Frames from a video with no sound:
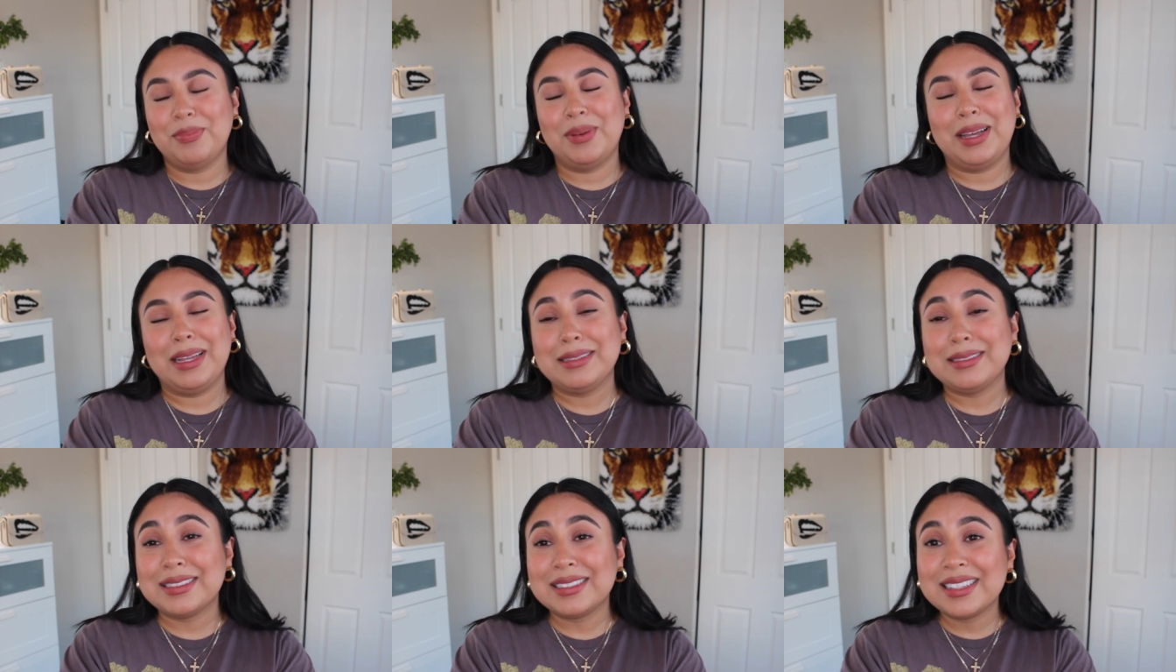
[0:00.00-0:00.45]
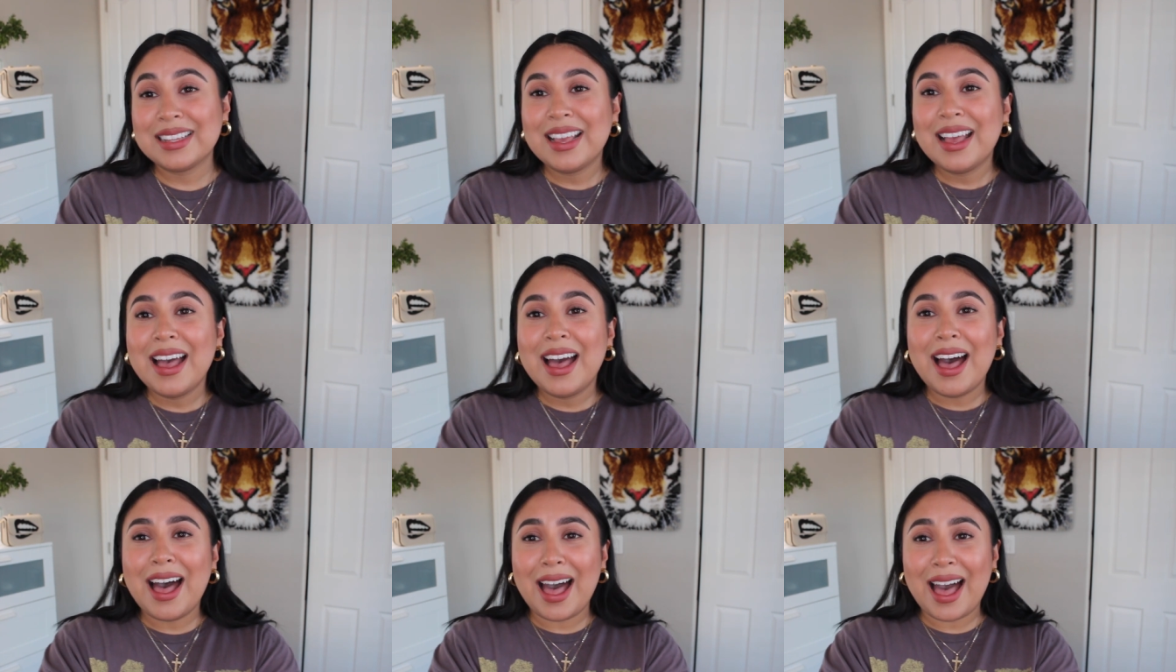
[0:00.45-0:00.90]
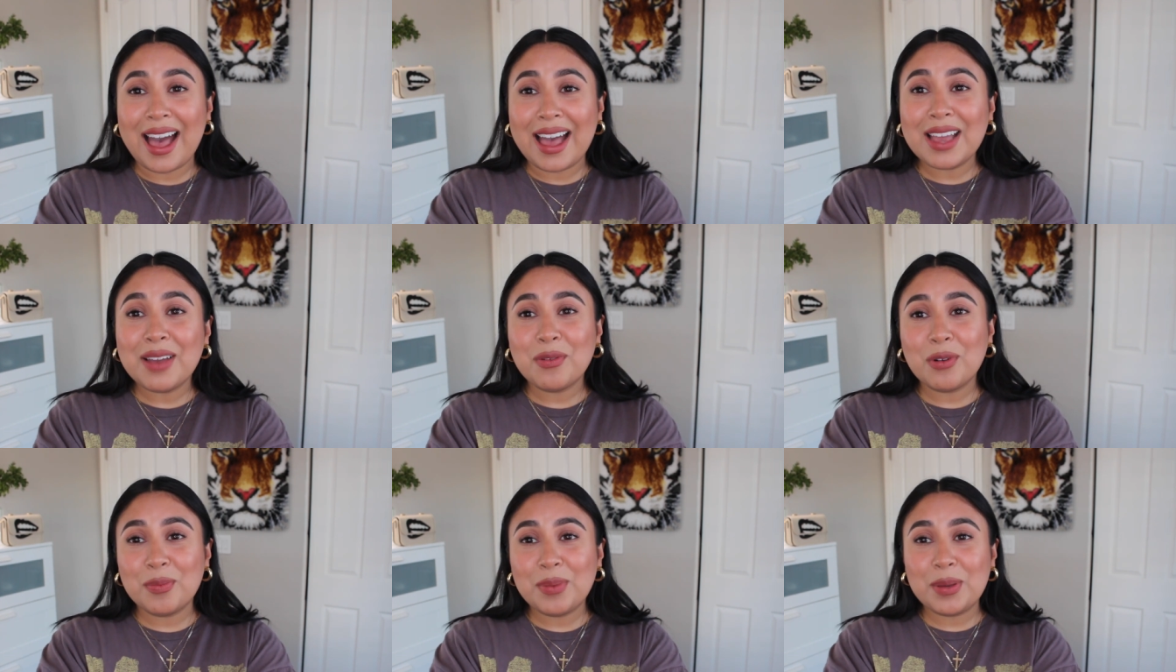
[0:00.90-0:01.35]
but
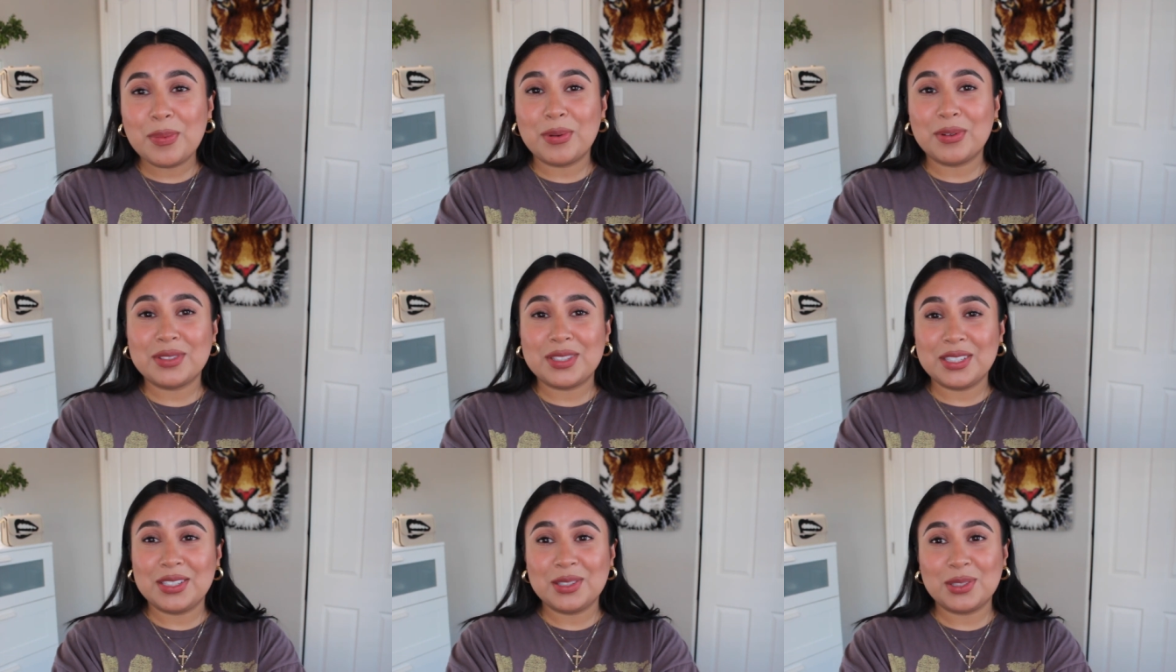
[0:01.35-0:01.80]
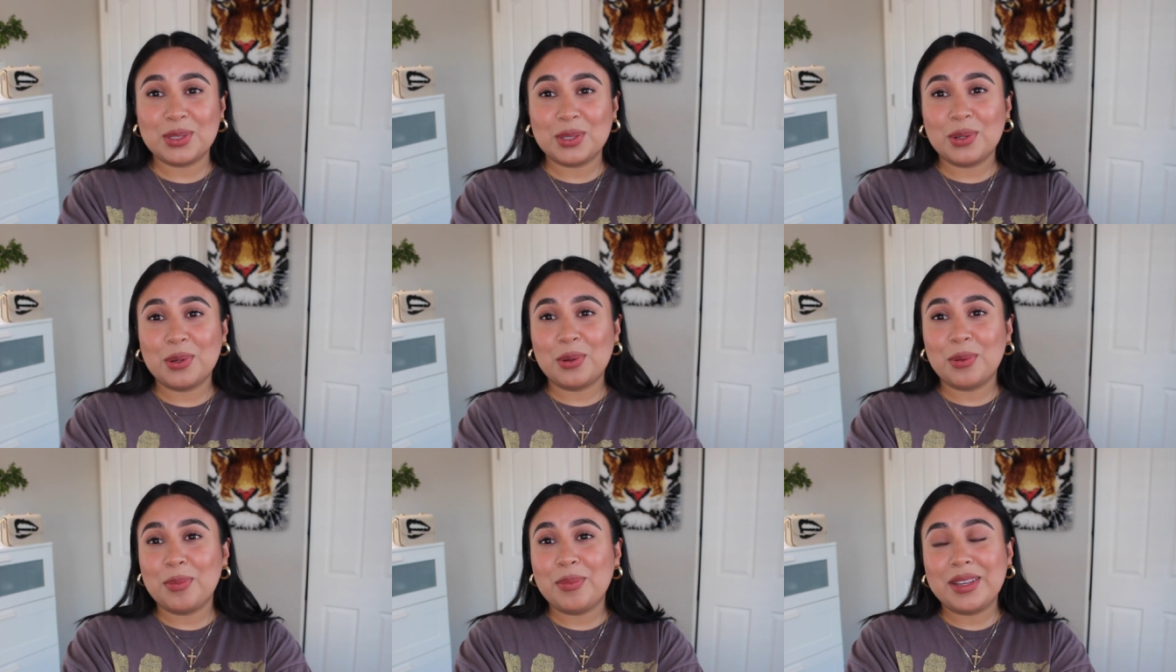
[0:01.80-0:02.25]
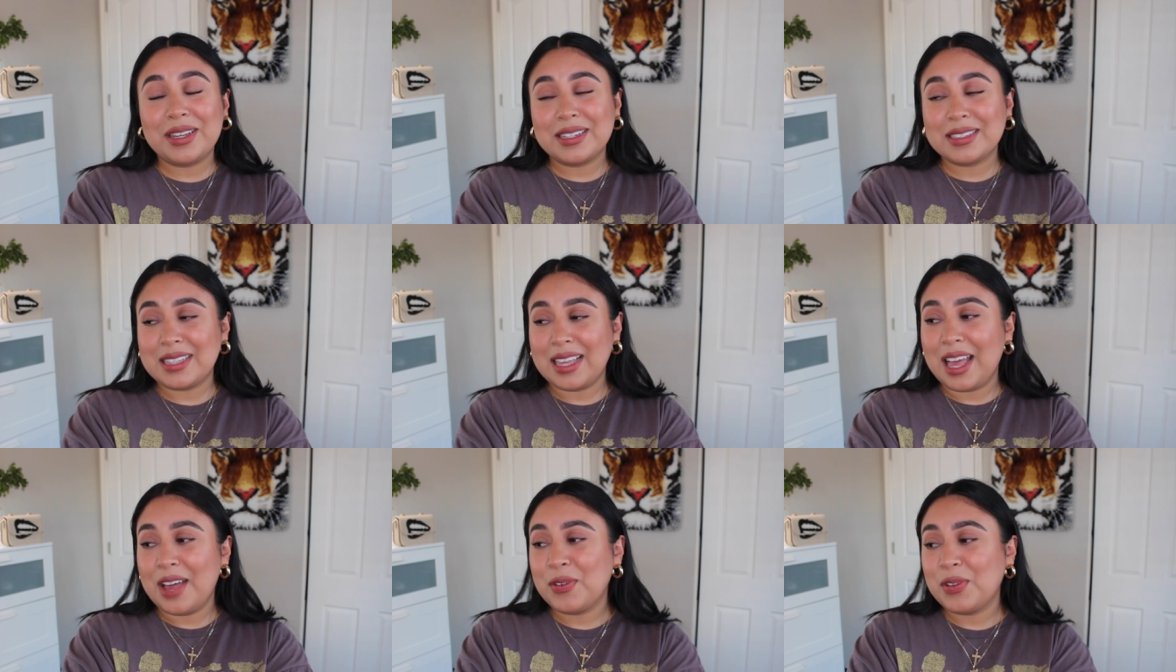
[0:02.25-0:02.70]
I will be posting soon
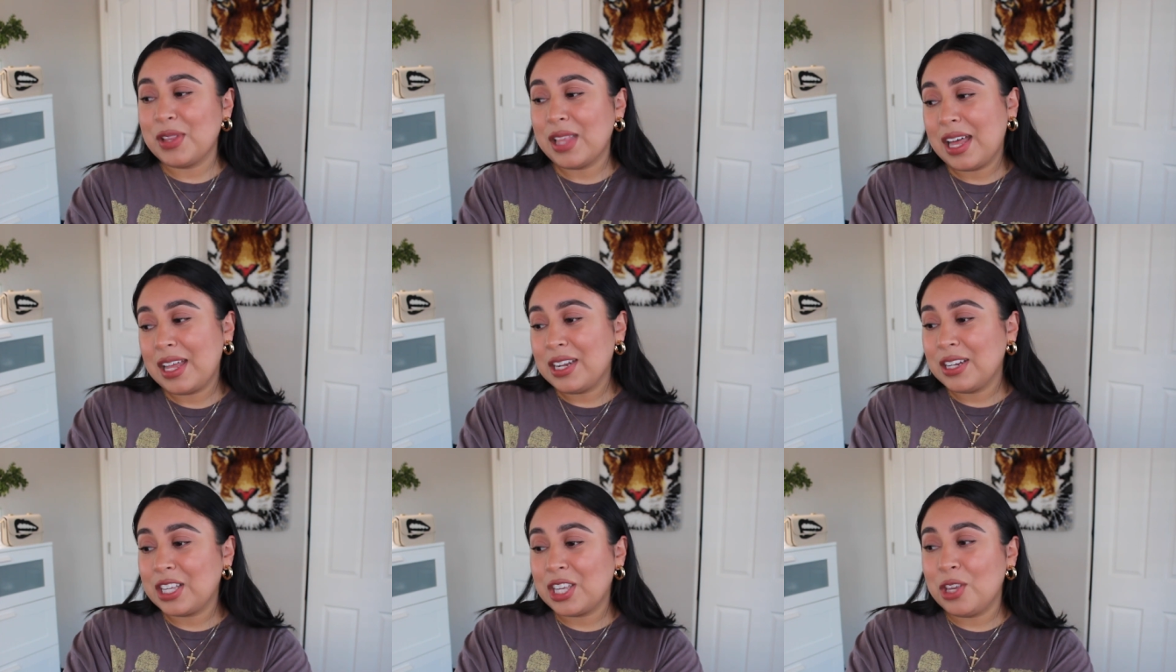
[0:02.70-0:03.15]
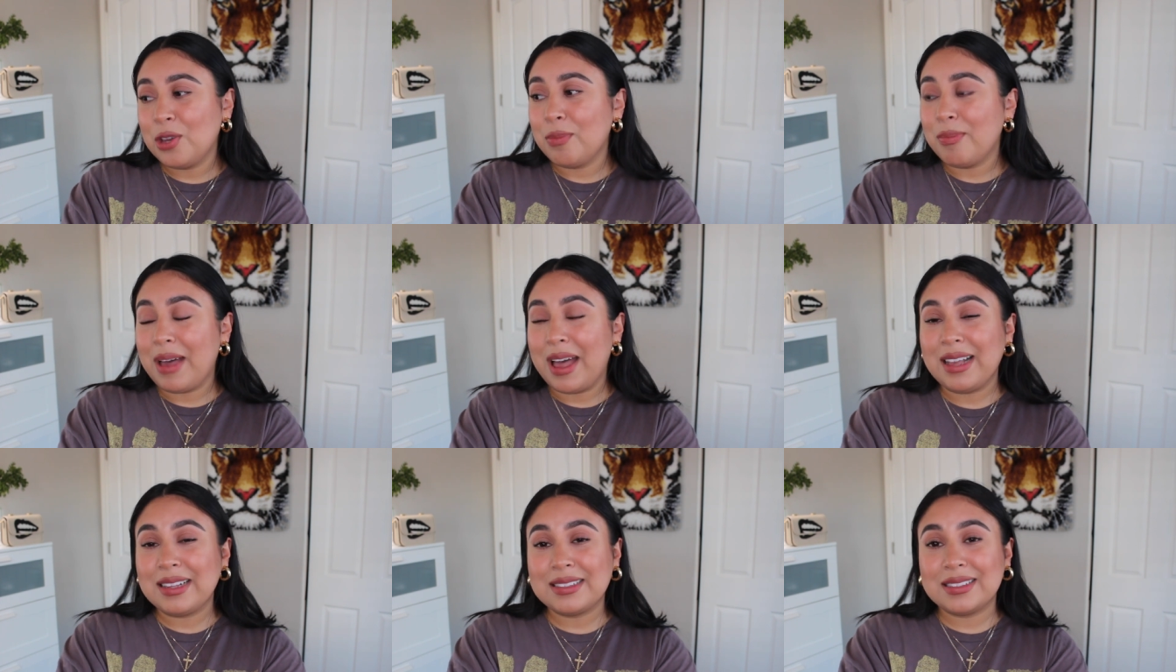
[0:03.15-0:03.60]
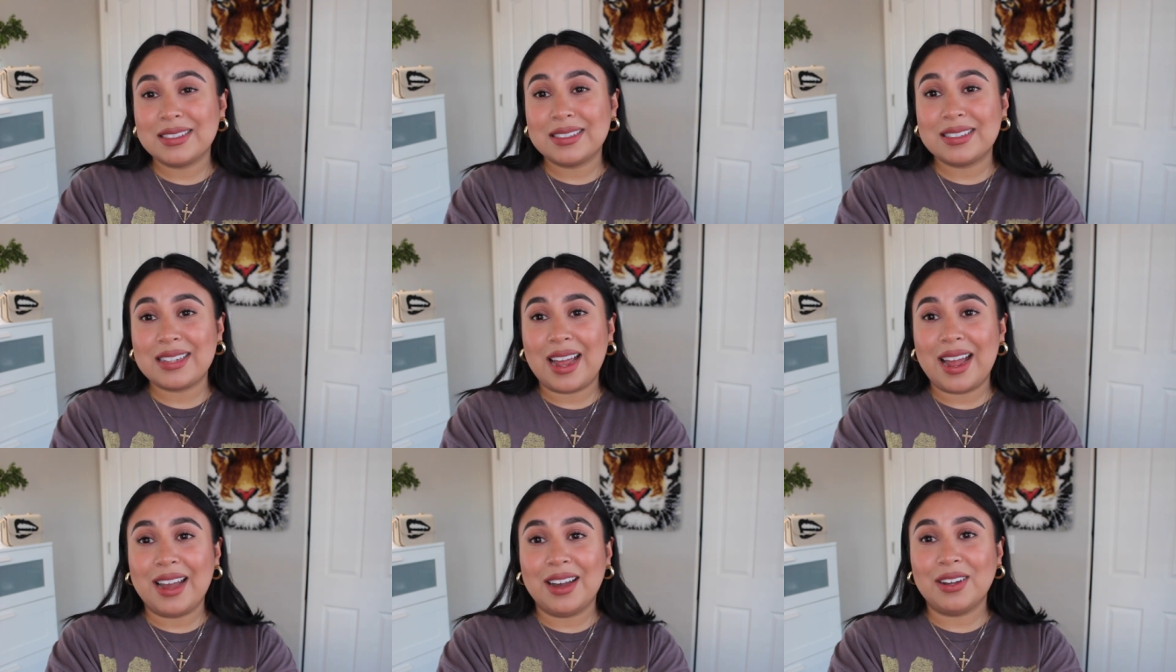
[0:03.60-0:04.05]
because I have a lot of cute bags to
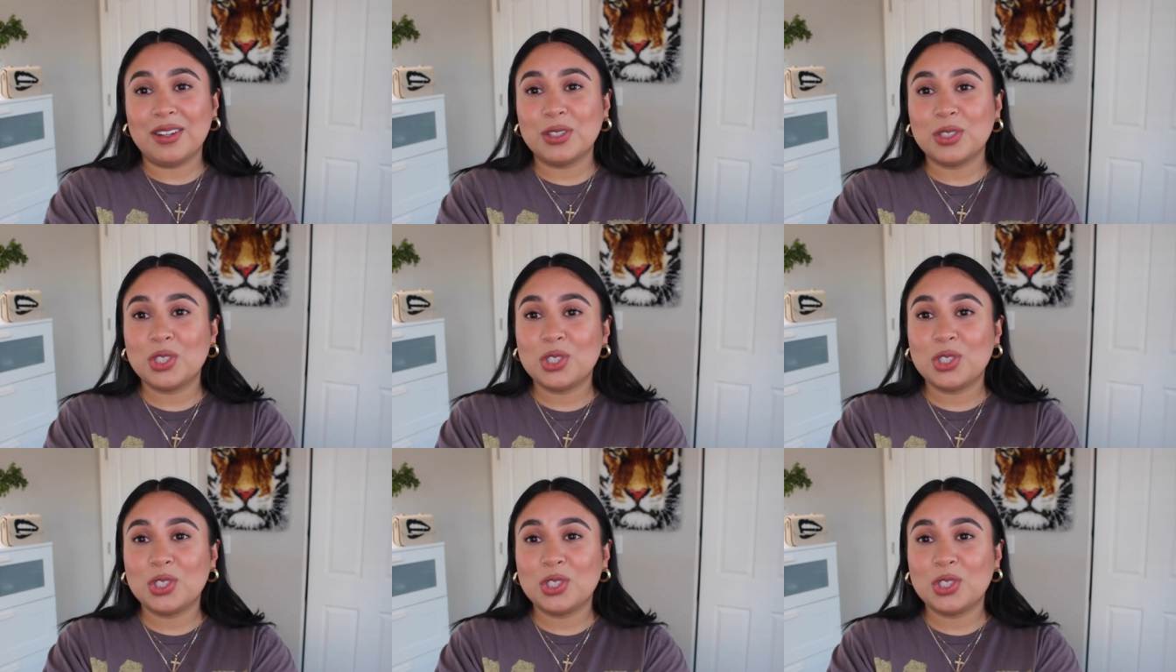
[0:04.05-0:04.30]
style.